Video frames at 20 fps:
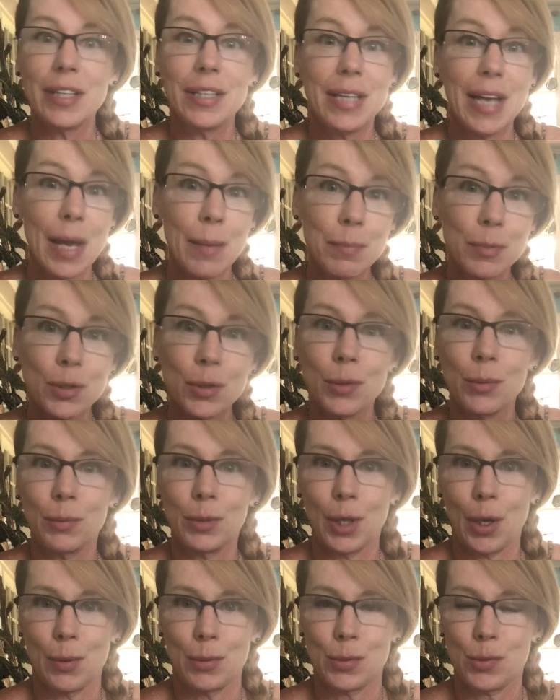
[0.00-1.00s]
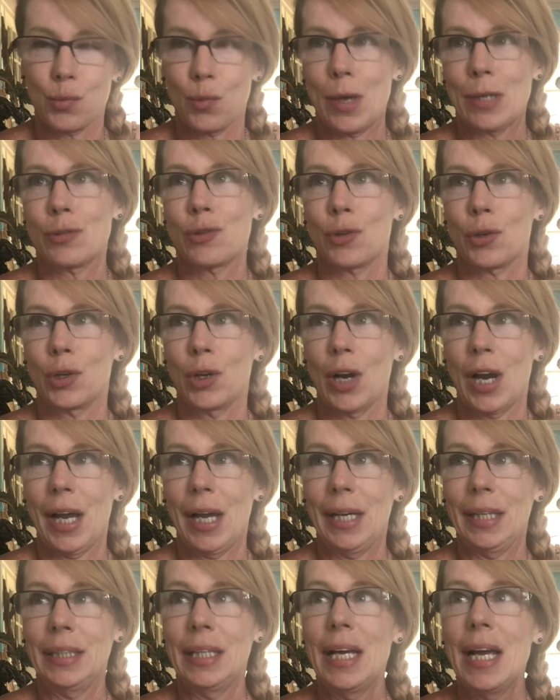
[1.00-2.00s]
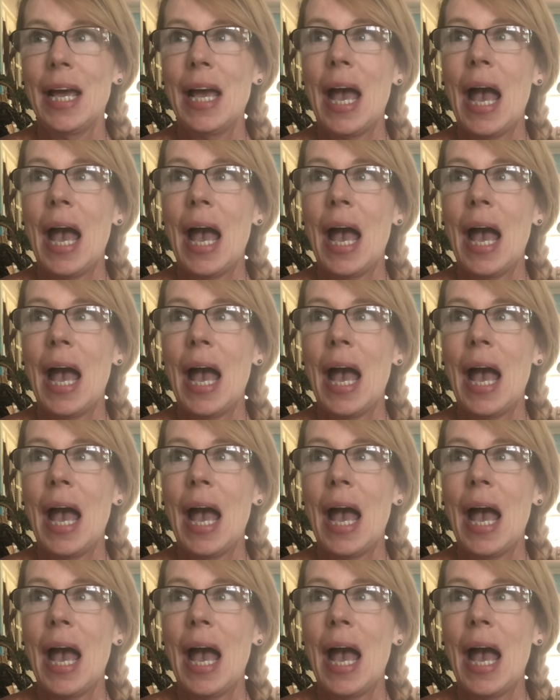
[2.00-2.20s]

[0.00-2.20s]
Neptune goes retrograde.